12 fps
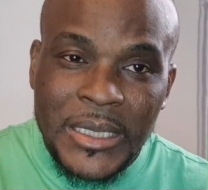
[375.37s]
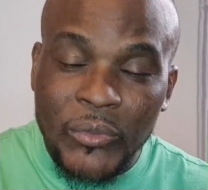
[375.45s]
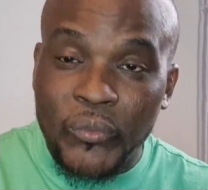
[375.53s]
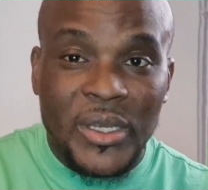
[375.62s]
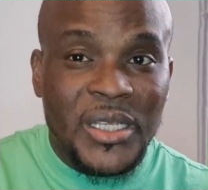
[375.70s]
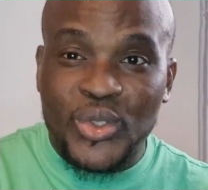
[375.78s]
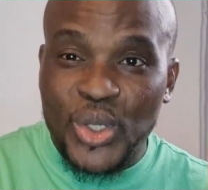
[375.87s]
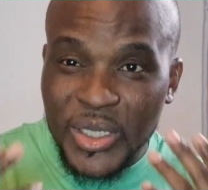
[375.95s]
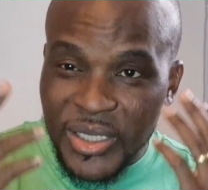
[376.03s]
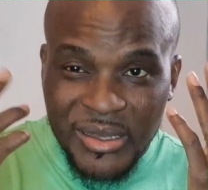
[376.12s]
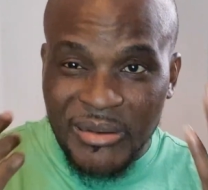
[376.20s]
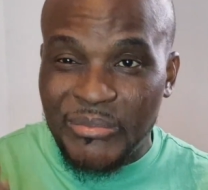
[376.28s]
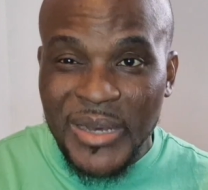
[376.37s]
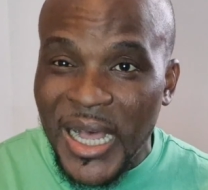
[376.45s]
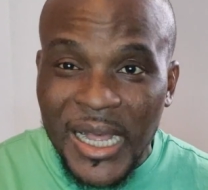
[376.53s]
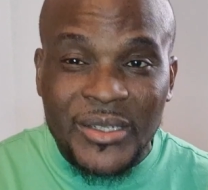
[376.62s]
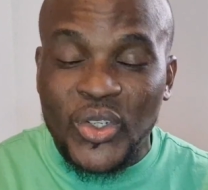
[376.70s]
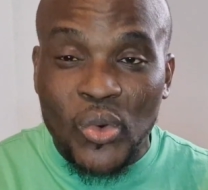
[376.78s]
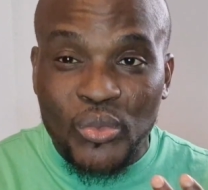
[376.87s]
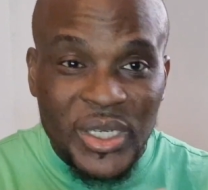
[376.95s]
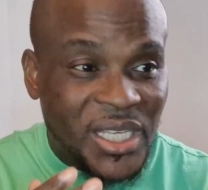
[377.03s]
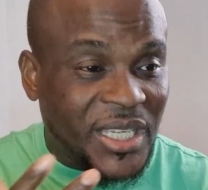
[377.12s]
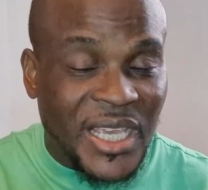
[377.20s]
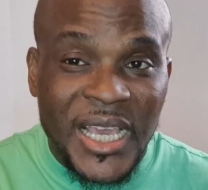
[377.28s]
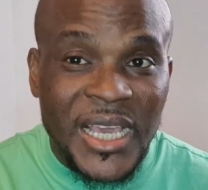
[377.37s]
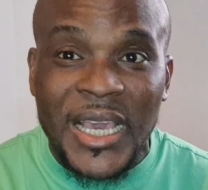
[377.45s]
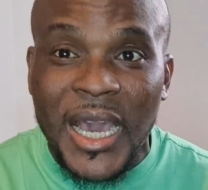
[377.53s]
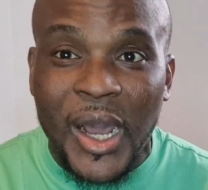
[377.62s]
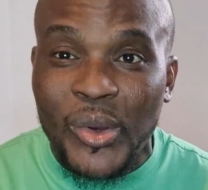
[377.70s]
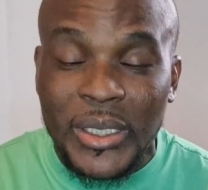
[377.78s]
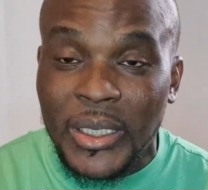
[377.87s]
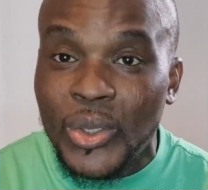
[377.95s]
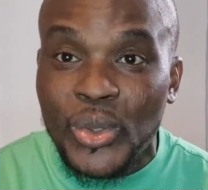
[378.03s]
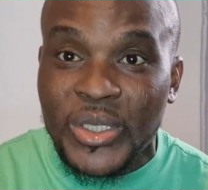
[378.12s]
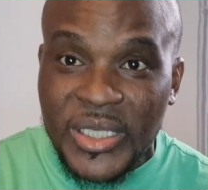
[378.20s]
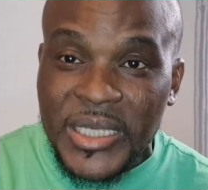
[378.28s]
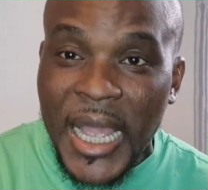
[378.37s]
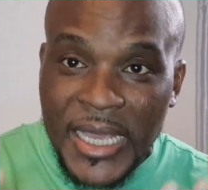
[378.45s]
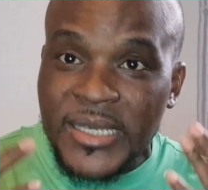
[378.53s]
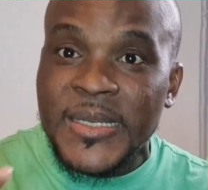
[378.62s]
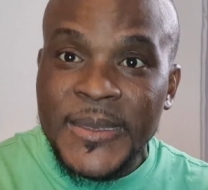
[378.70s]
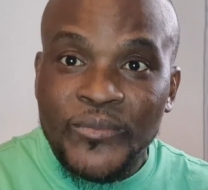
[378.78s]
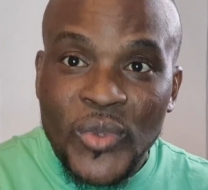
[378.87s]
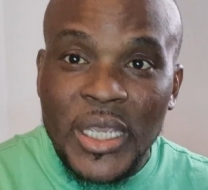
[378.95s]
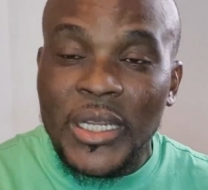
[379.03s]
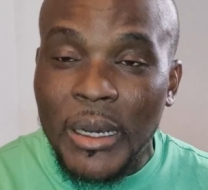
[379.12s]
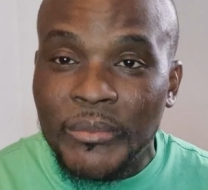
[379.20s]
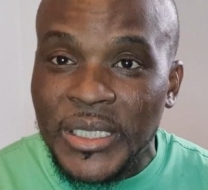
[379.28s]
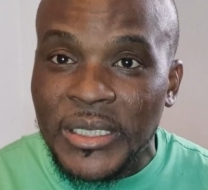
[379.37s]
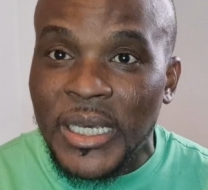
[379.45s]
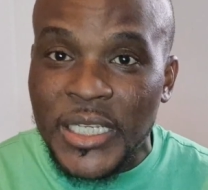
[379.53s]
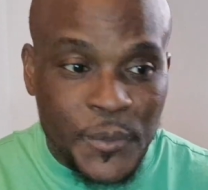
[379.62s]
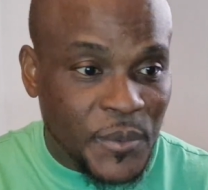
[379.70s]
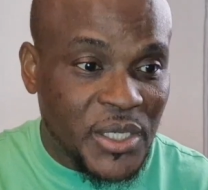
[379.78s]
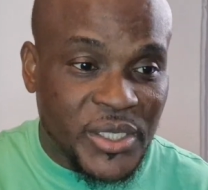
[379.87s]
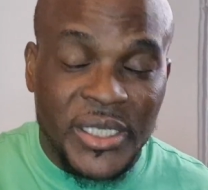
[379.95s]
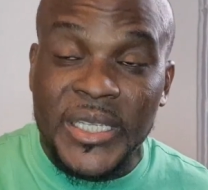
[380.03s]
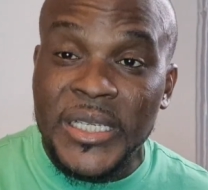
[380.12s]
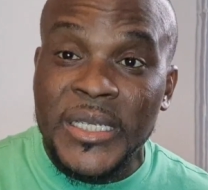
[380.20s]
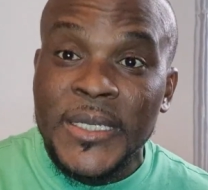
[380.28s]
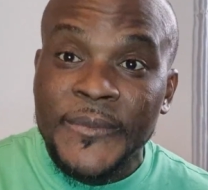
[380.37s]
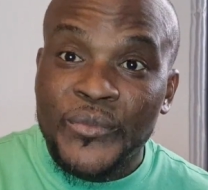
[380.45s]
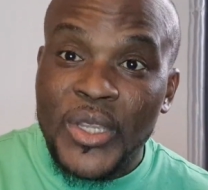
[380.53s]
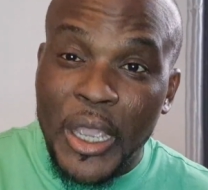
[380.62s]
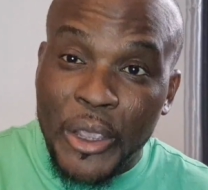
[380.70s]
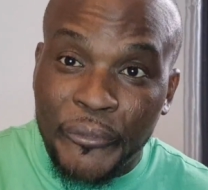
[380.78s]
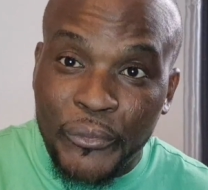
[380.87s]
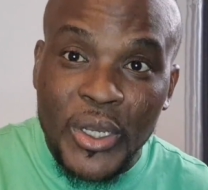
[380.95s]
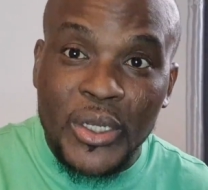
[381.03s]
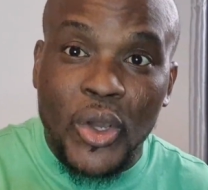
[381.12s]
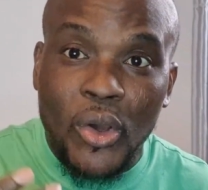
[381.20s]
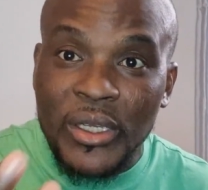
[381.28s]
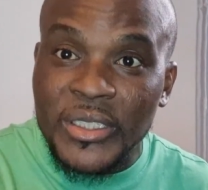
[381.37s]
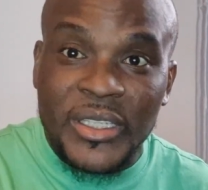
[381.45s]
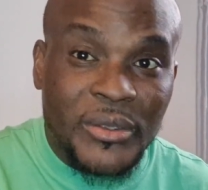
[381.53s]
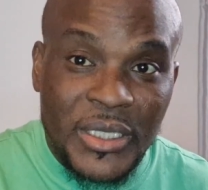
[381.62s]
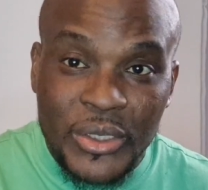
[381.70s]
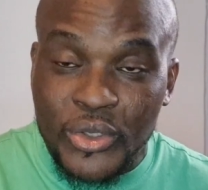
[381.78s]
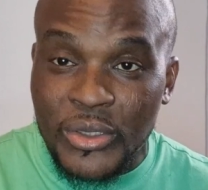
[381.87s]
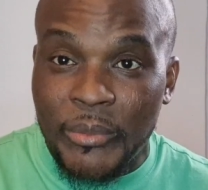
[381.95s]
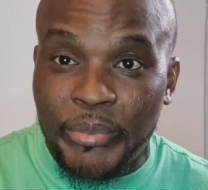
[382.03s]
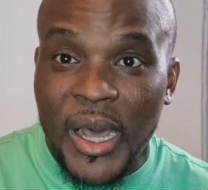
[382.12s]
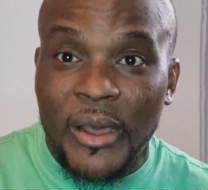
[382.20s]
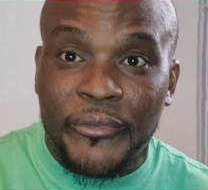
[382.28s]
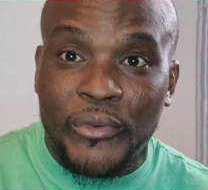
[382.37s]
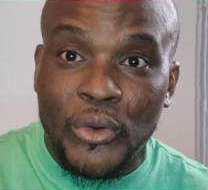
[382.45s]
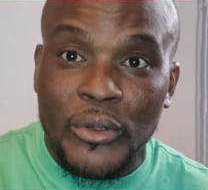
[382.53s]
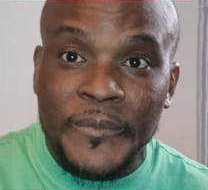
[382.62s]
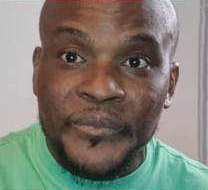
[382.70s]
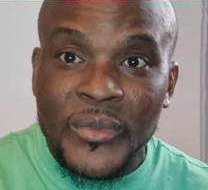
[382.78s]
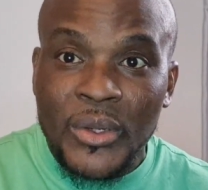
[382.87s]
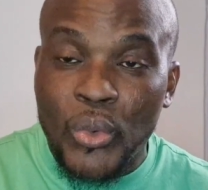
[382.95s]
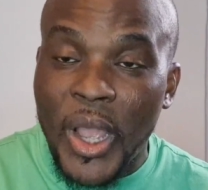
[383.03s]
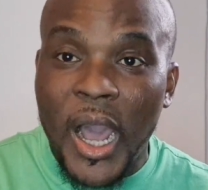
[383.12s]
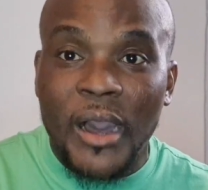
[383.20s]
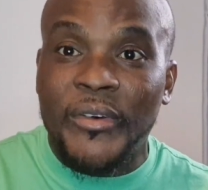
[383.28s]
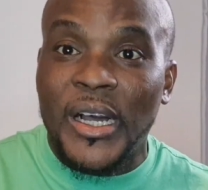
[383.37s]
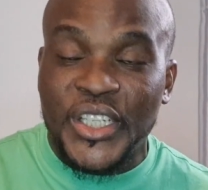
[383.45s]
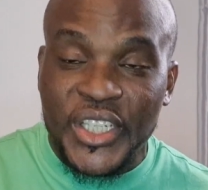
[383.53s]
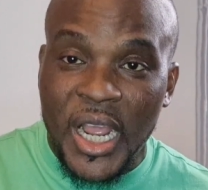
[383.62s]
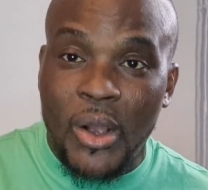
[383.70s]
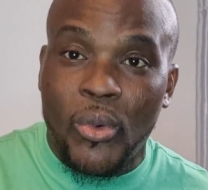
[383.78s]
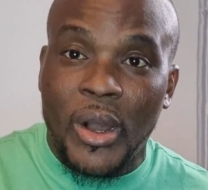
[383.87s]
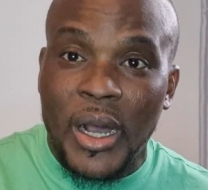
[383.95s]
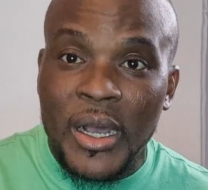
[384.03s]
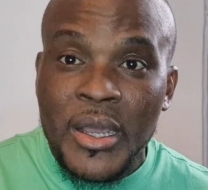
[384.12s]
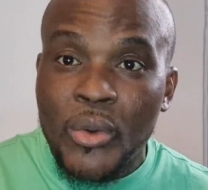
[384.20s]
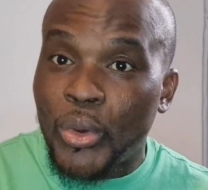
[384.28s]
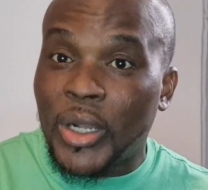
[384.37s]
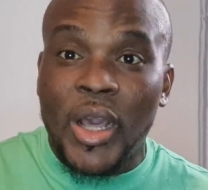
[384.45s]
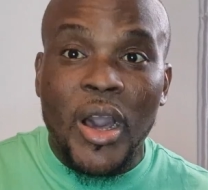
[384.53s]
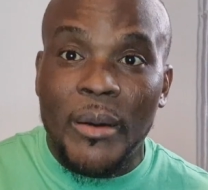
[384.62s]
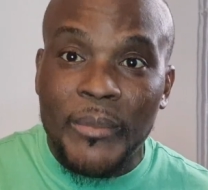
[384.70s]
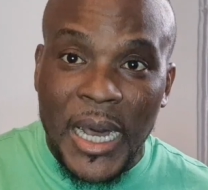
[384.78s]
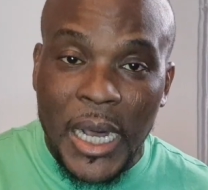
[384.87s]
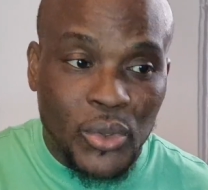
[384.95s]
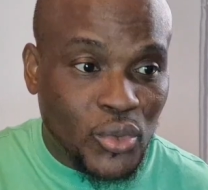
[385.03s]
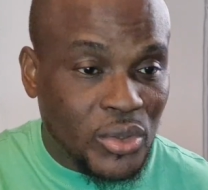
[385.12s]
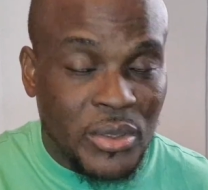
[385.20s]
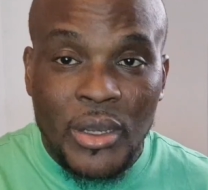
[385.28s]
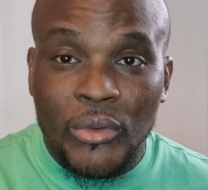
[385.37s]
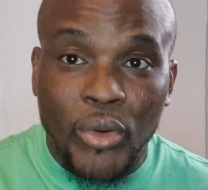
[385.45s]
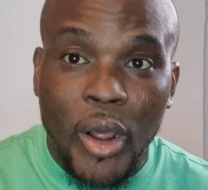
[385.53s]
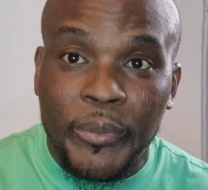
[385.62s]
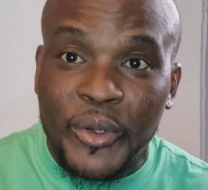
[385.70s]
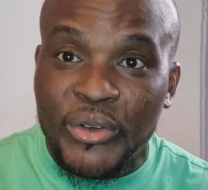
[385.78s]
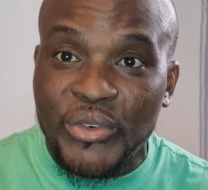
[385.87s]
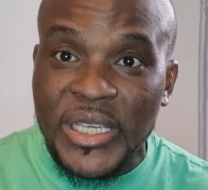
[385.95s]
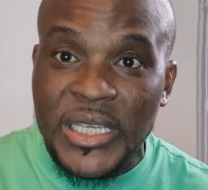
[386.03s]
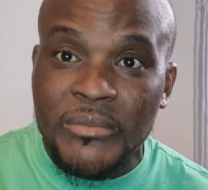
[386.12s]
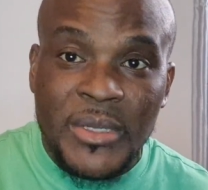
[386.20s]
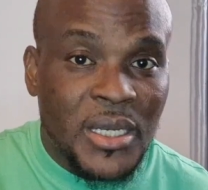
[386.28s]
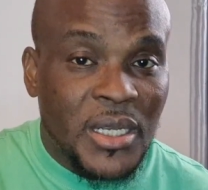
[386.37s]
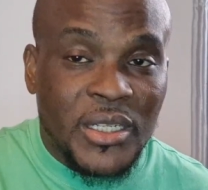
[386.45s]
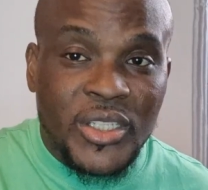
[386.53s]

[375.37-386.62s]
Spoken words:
Literally, a man don't really care how it looks like, especially if we go into the bathroom, we have our shower, we come out, rub cream.